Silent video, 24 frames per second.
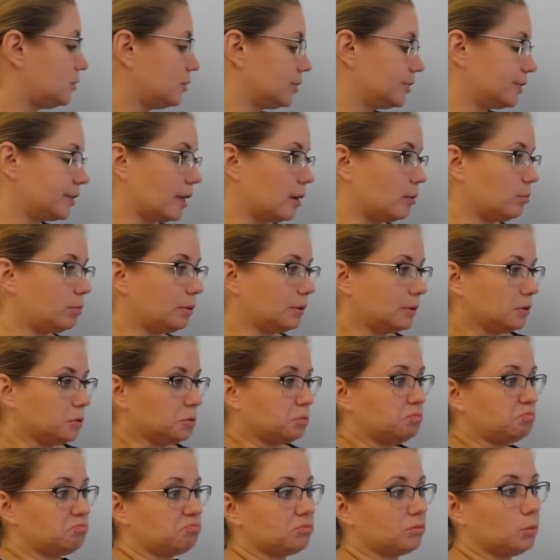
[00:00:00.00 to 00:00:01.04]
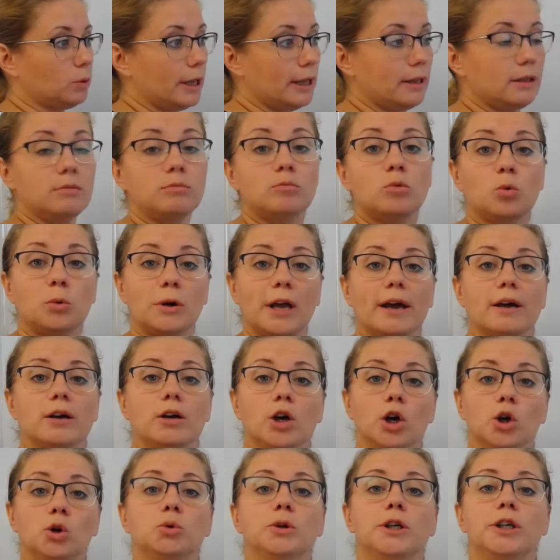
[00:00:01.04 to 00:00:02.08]
example, well, we are
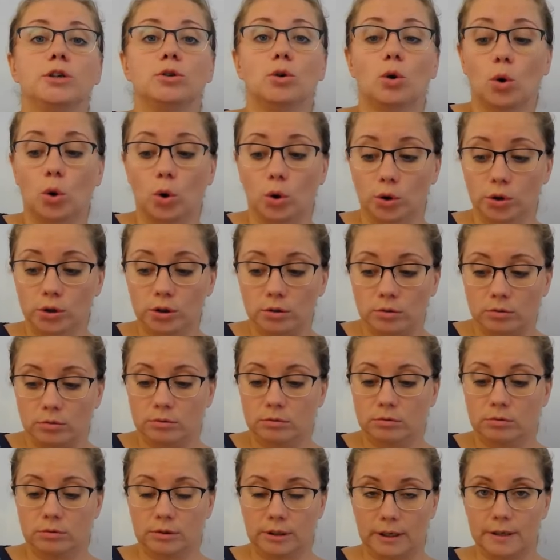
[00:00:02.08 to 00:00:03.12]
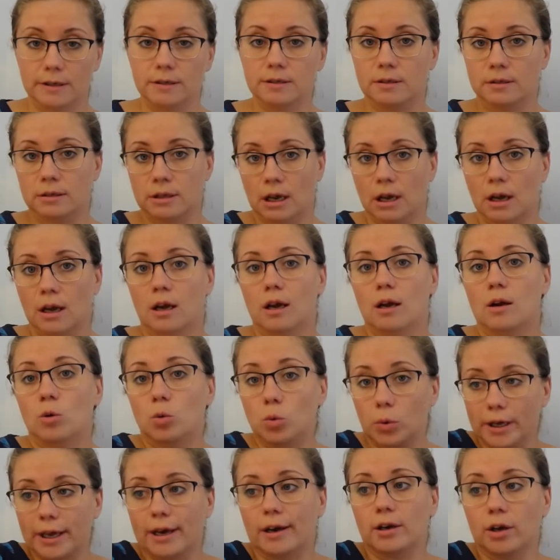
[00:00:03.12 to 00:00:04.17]
going on, yes?
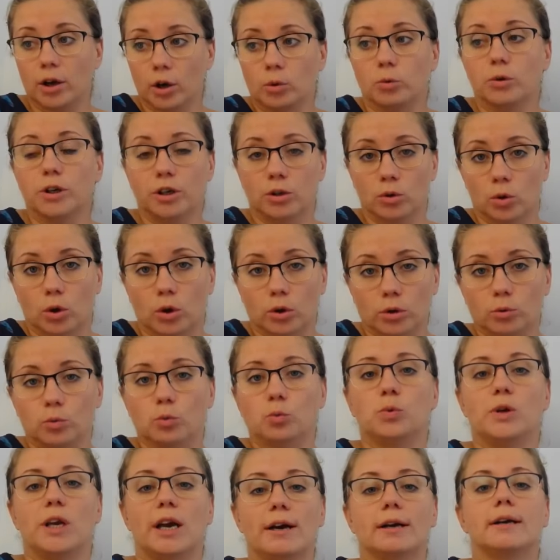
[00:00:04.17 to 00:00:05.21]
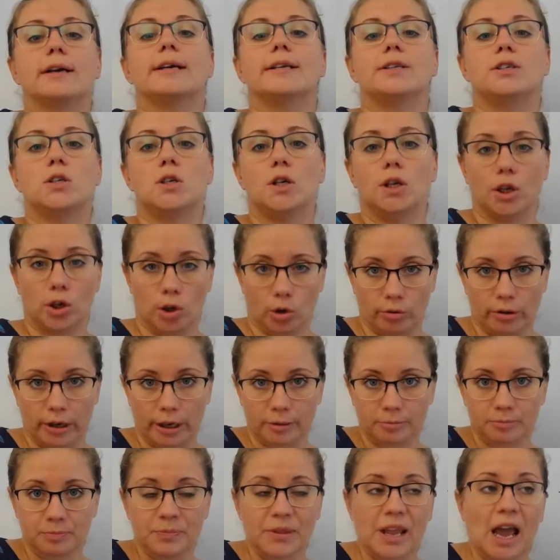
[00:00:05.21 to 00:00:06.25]
We are going on, we are continuing.
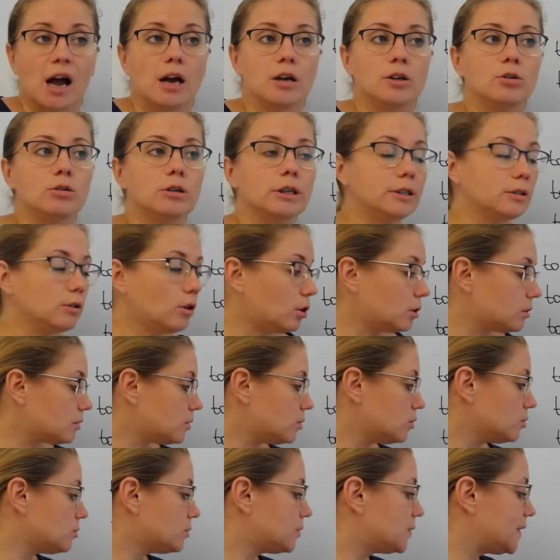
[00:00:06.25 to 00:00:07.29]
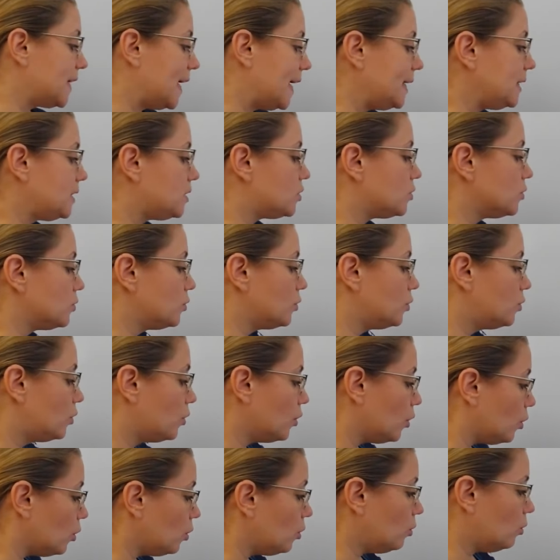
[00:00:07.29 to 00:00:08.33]
You can also say to
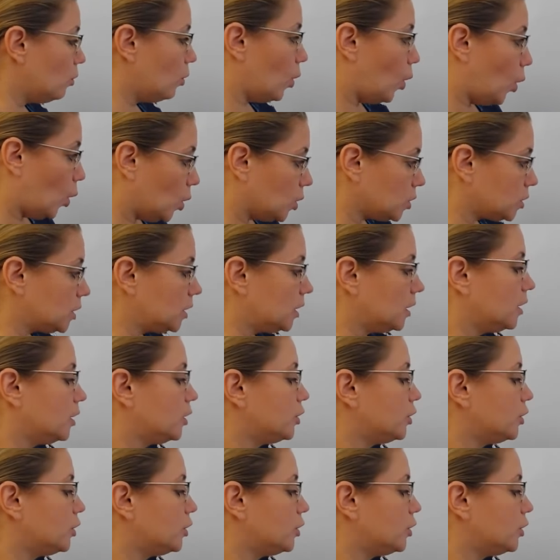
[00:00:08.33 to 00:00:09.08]
go on